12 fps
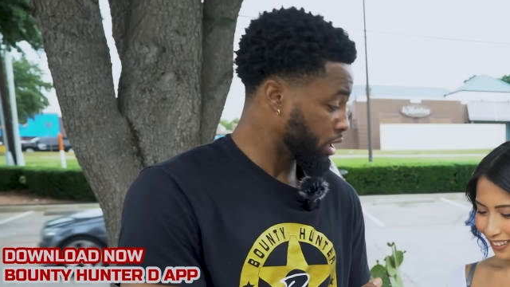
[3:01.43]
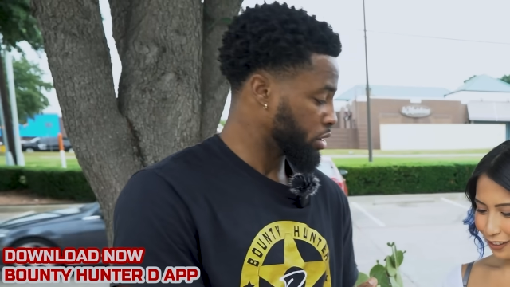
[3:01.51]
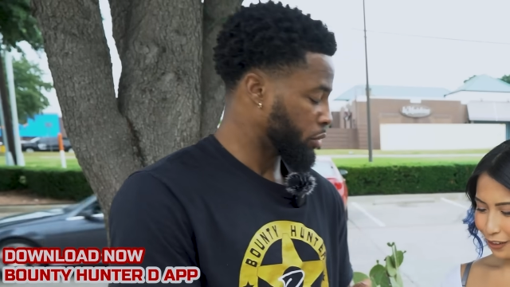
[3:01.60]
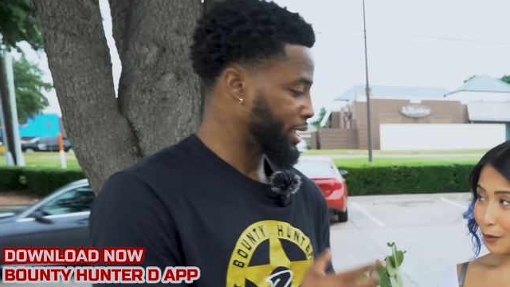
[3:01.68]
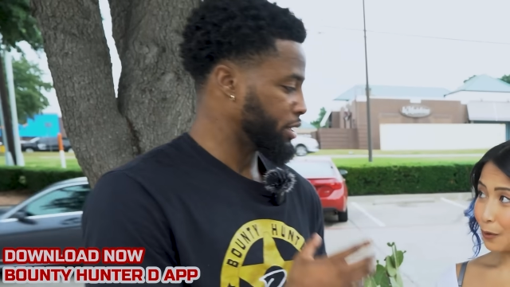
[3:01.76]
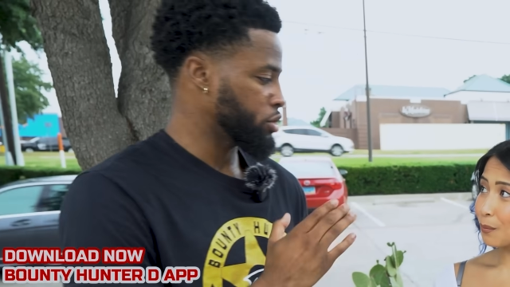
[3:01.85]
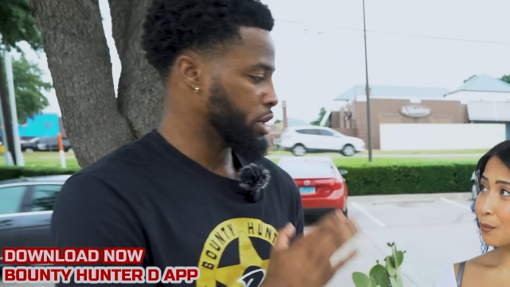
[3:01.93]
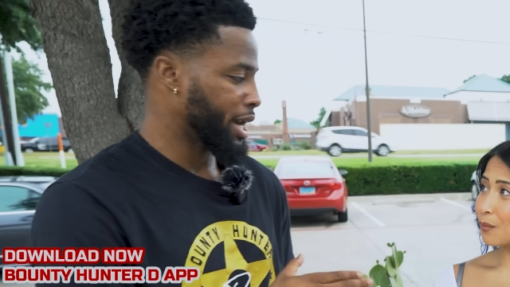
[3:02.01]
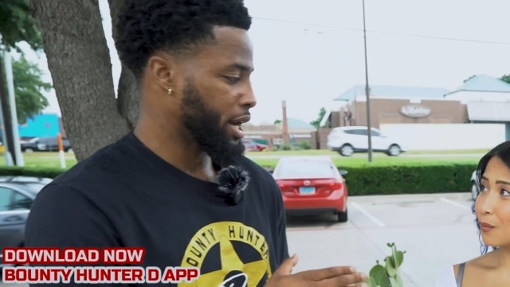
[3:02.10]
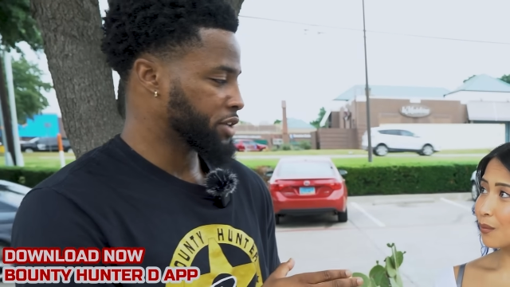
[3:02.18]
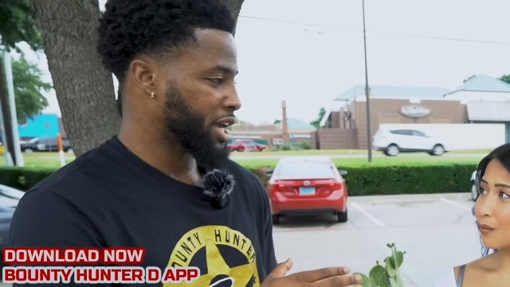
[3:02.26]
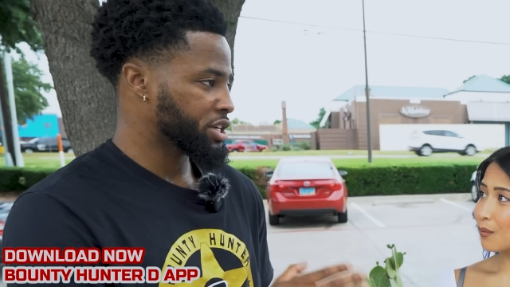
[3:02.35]
Speaker 1: it. Wait, do y'all
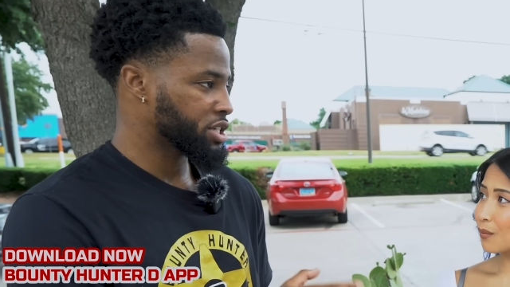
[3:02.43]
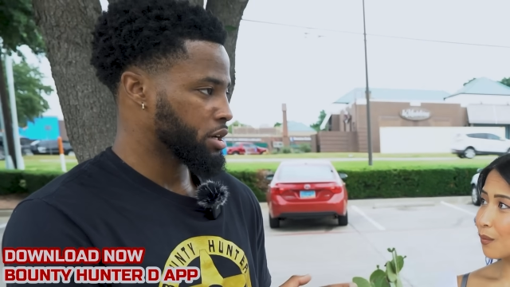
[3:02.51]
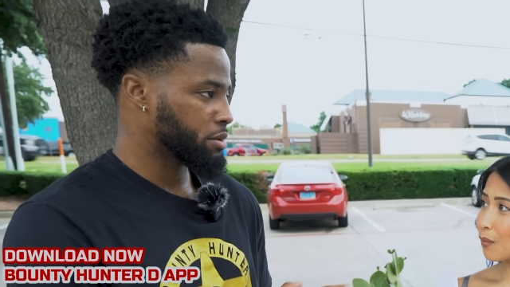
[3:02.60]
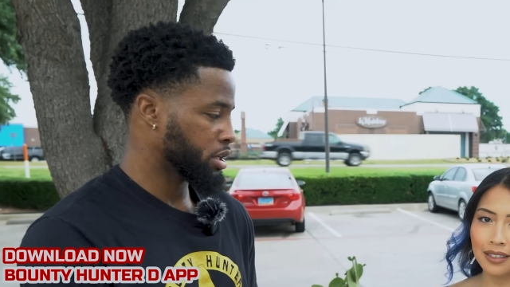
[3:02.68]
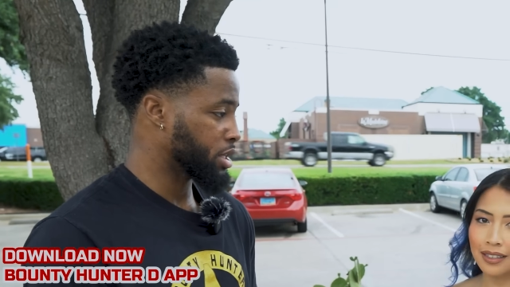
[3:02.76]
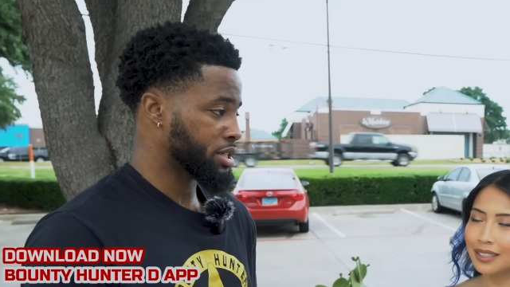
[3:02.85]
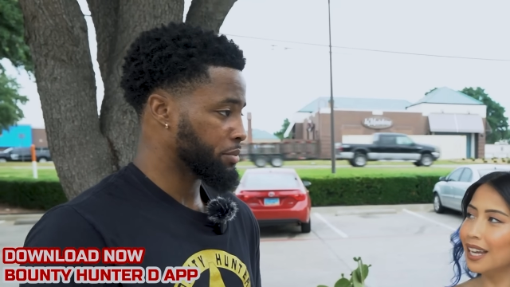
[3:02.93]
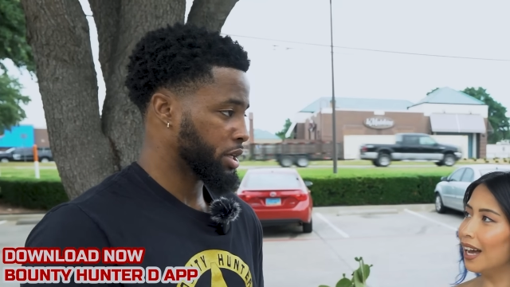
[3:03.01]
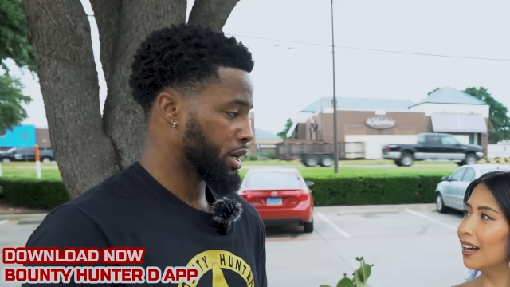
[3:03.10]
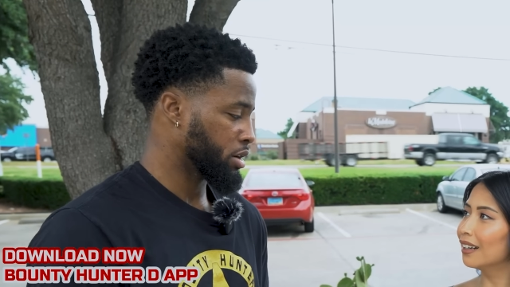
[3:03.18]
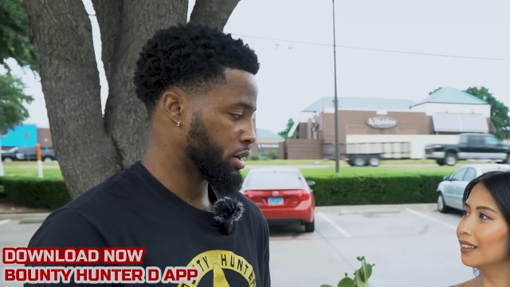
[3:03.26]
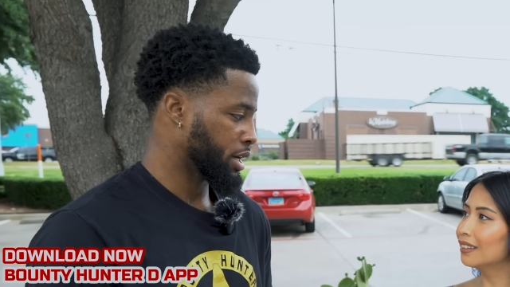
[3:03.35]
have Cash App Because I'm, yeah.
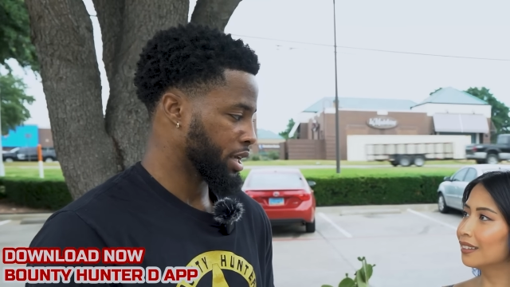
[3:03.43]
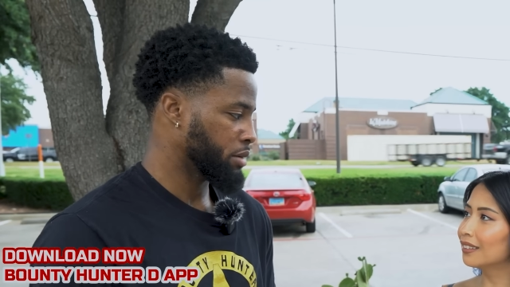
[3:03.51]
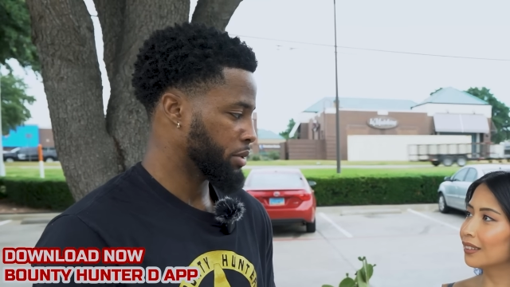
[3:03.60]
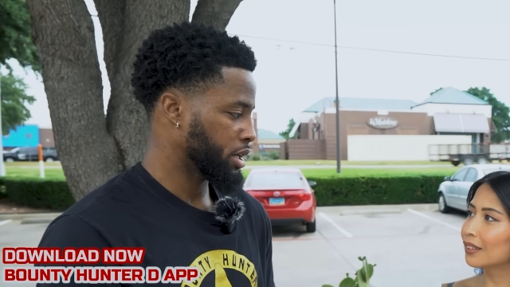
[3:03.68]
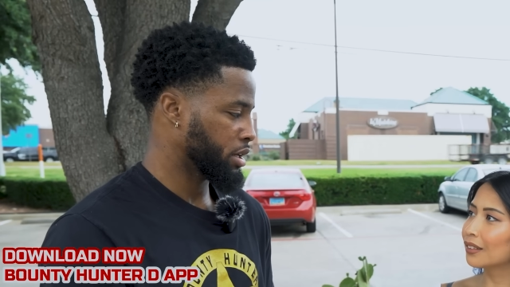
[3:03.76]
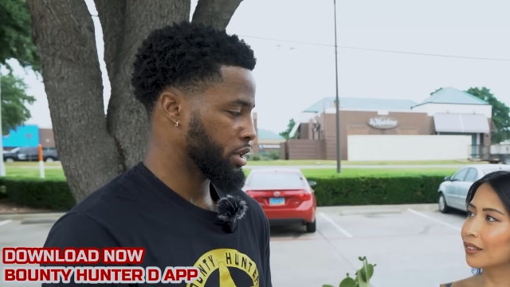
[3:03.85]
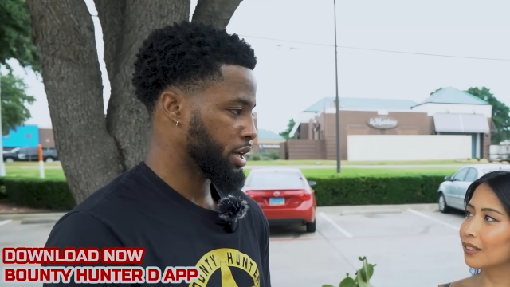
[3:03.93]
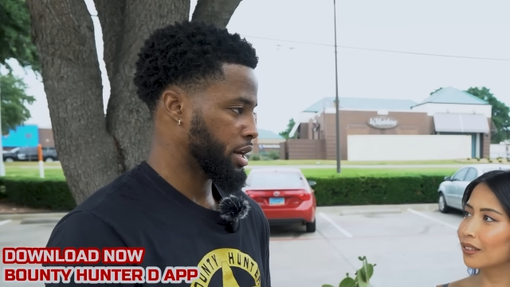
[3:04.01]
I, don't, I can't pay y'all in